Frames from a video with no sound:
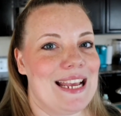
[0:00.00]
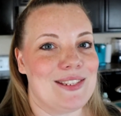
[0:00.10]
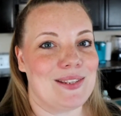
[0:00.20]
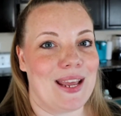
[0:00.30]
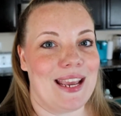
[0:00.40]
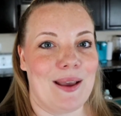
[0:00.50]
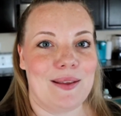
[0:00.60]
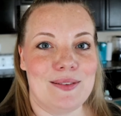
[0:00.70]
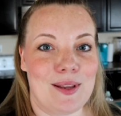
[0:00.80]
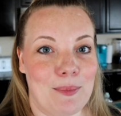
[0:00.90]
It's
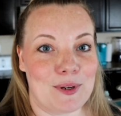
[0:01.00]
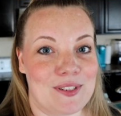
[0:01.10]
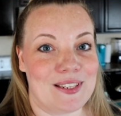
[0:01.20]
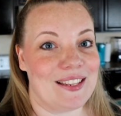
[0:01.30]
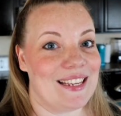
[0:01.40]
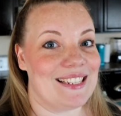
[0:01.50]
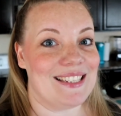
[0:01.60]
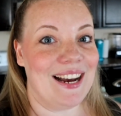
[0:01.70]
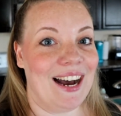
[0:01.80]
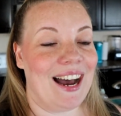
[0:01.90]
like summer still, it's
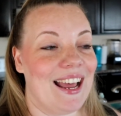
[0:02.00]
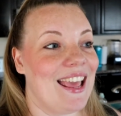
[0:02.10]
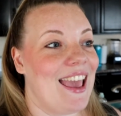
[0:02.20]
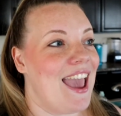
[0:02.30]
hot,